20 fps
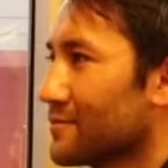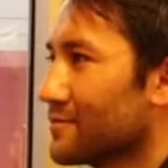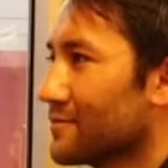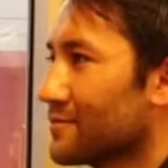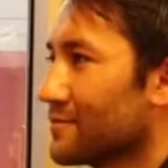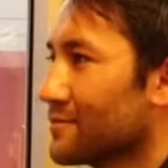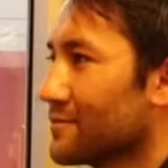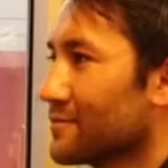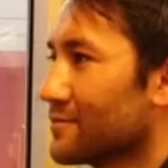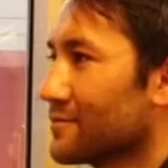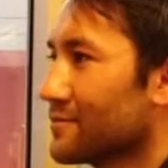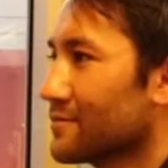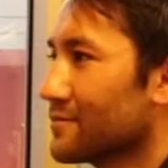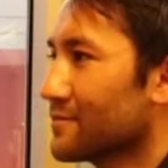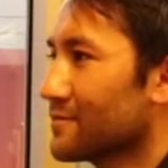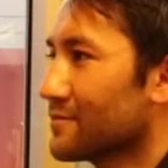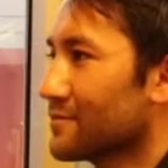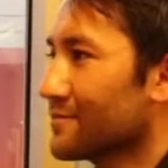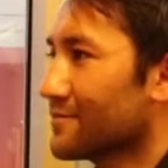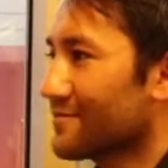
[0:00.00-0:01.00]

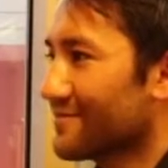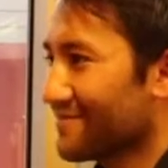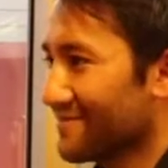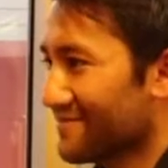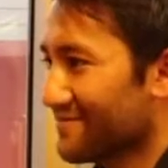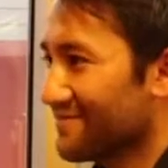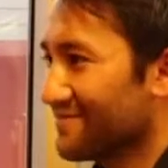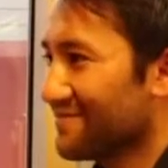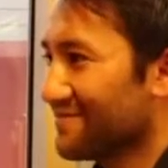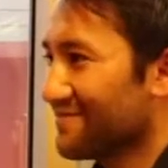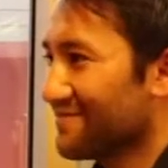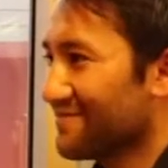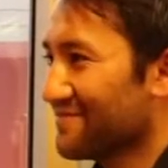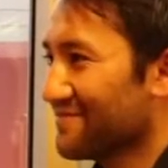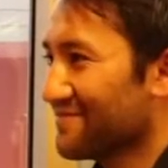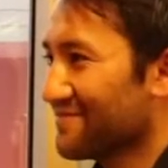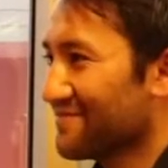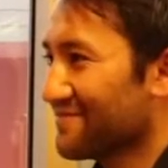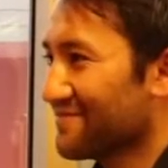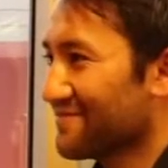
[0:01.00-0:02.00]

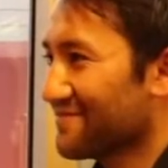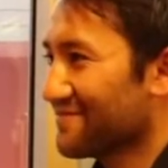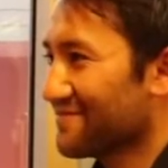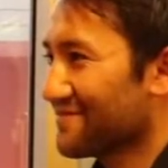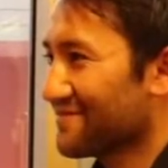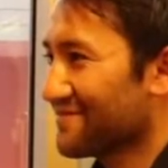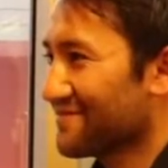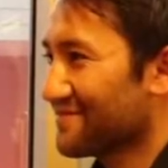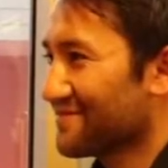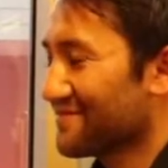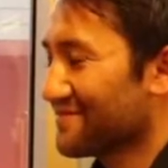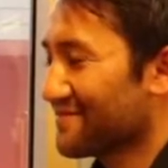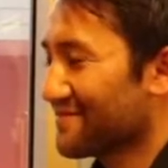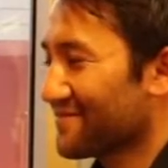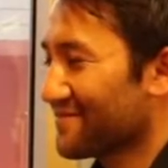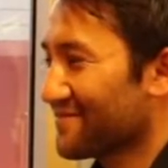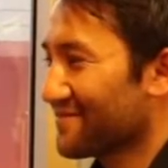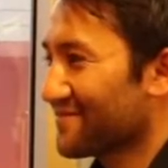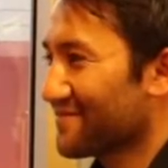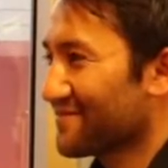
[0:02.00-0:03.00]

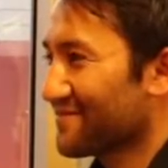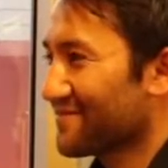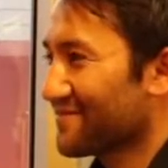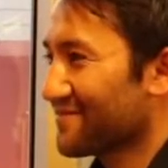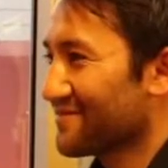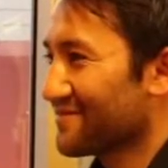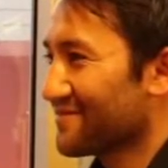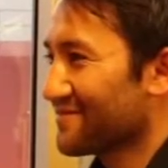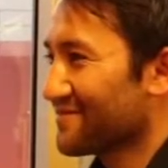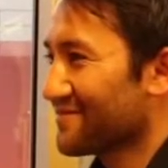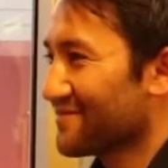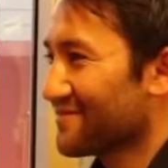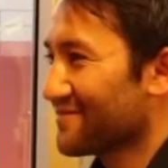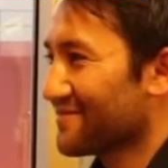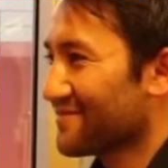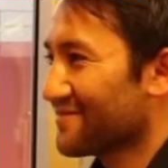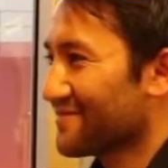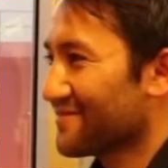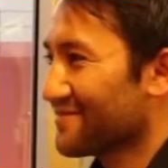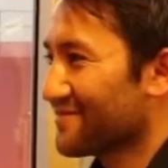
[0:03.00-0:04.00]

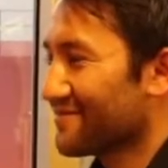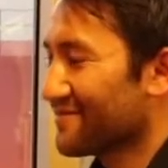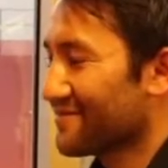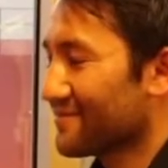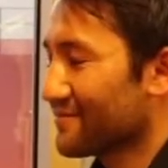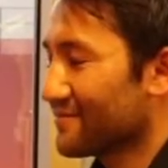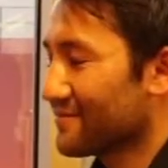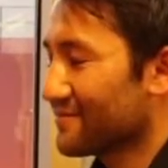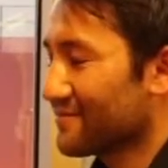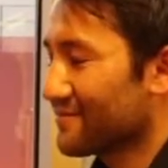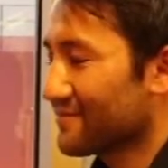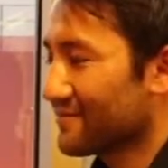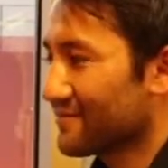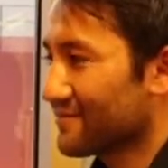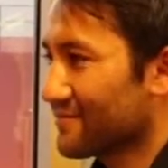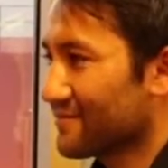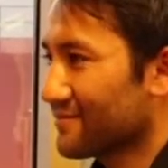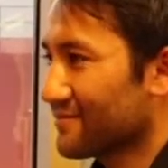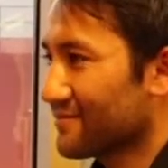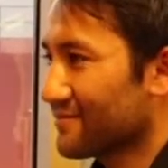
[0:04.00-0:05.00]

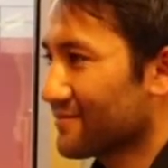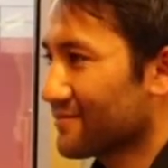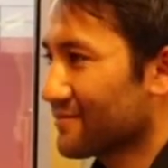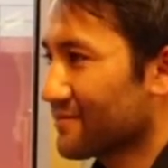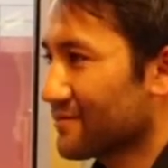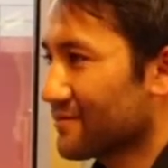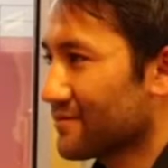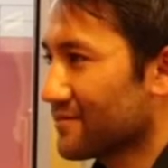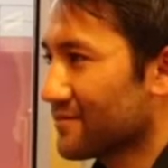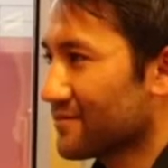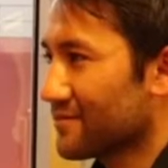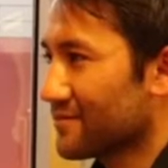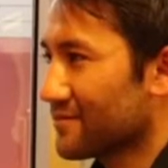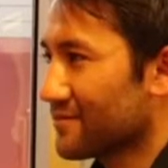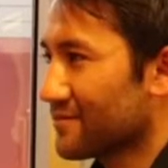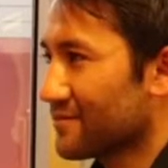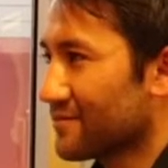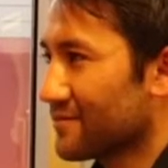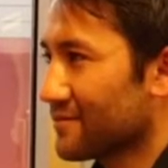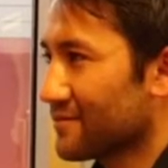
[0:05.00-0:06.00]
(silent)